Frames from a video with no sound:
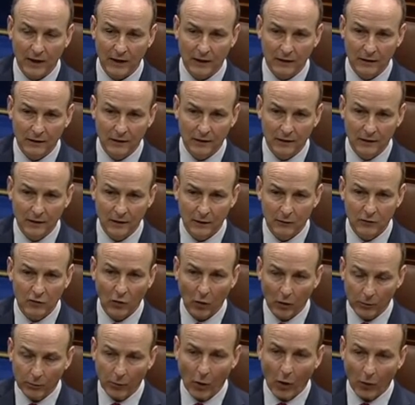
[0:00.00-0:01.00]
That was the
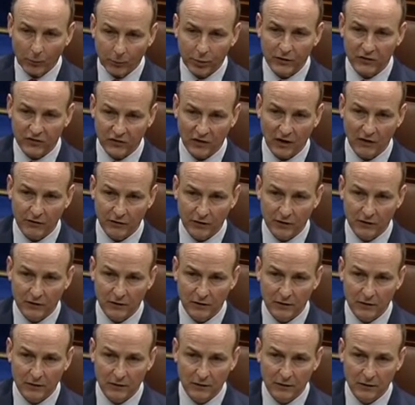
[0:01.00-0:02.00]
whole purpose of it.
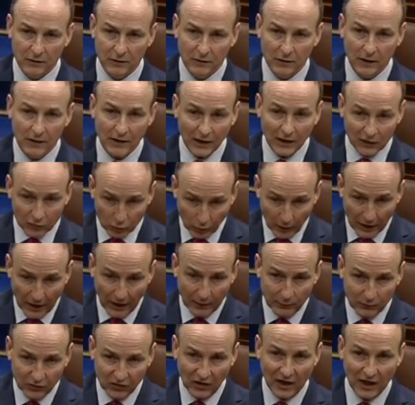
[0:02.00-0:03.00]
And that's why
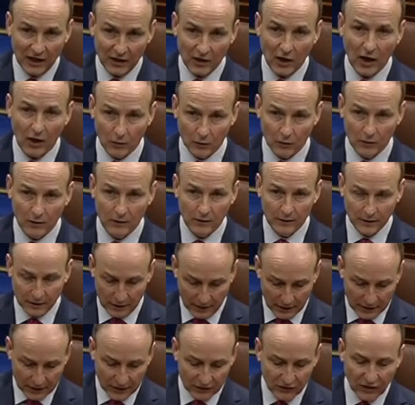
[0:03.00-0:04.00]
I'm saying now,
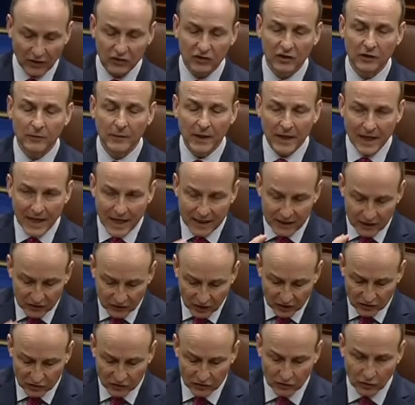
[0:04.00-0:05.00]
in addition
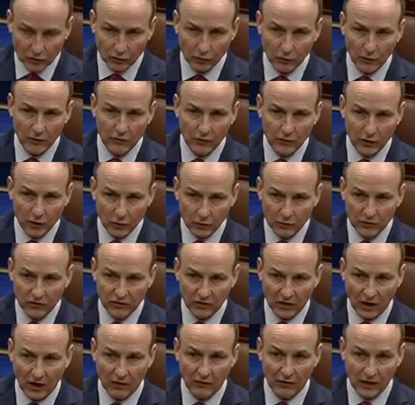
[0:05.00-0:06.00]
to the reviews
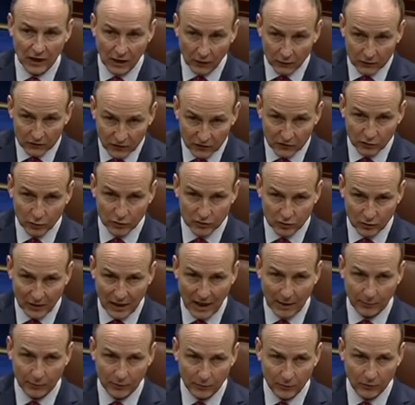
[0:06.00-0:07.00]
of allowances, which will
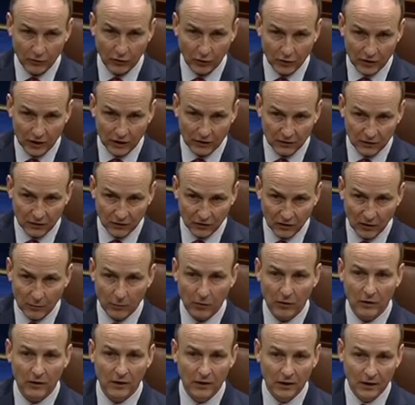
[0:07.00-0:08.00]
happen before the end of
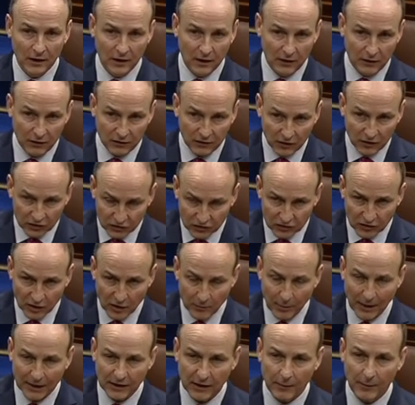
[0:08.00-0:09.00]
December, in addition to the
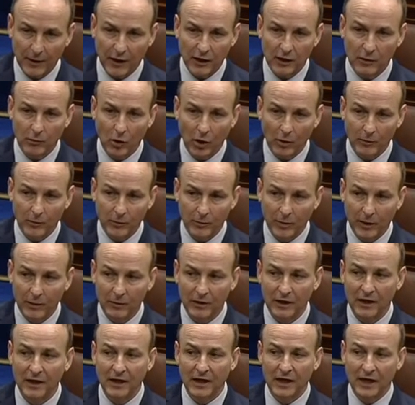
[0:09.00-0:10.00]
pandemic unemployment
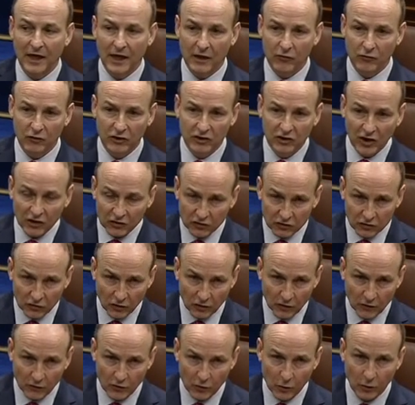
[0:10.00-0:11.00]
payment, in addition to
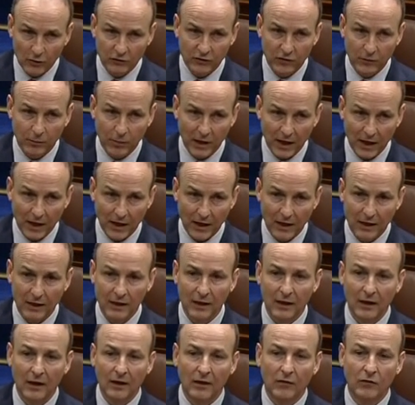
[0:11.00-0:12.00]
the review of the pay
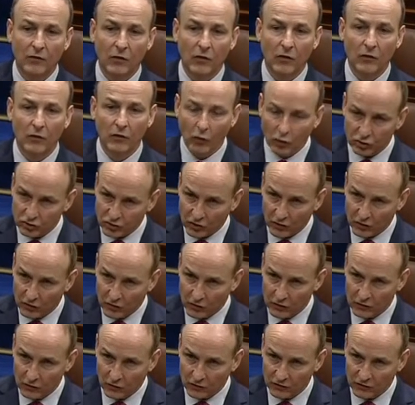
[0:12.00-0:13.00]
for fourth-year
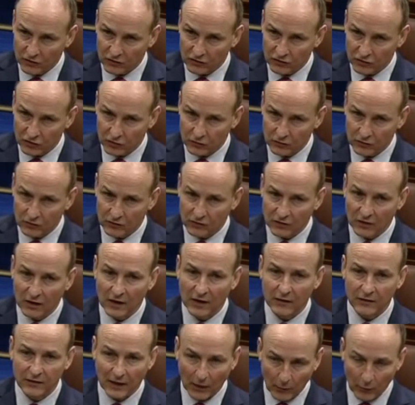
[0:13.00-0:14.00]
nursing students,
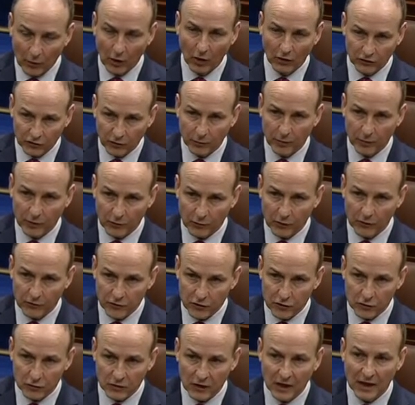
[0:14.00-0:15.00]
that will also be
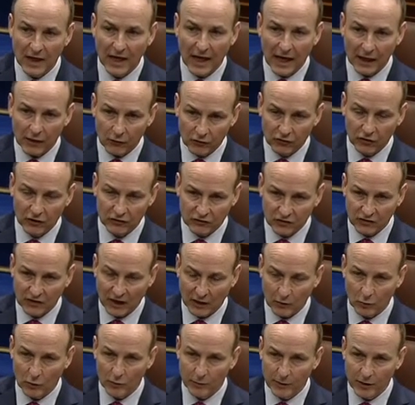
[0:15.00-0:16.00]
reviewed, and the results of
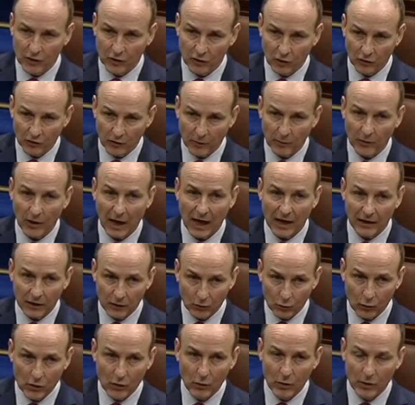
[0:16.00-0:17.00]
that will be in November,
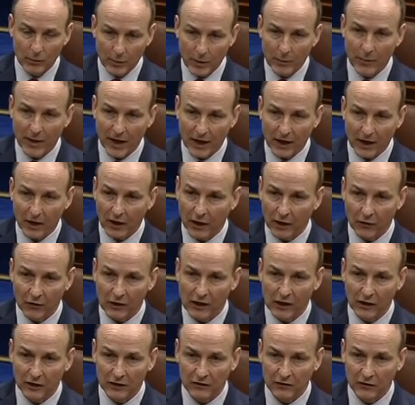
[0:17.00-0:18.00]
and we will be paying
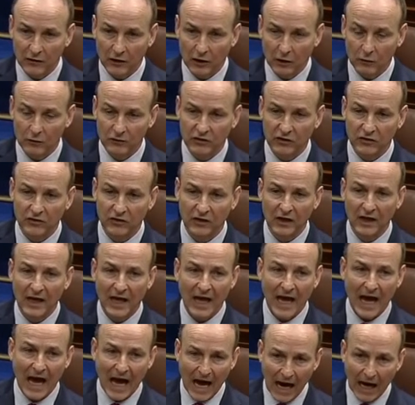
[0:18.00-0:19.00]
higher allowances
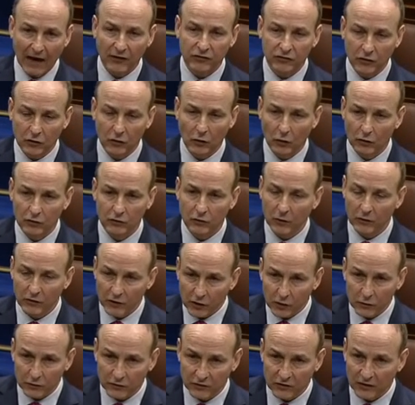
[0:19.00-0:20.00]
after those
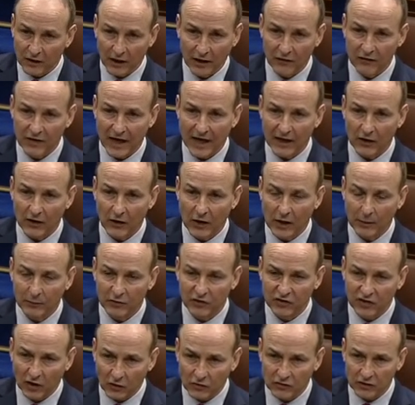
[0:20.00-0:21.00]
reviews. Of that I am
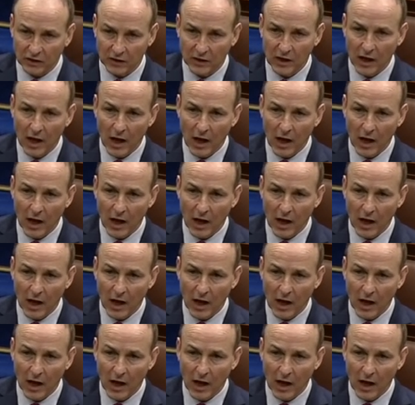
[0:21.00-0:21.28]
certain.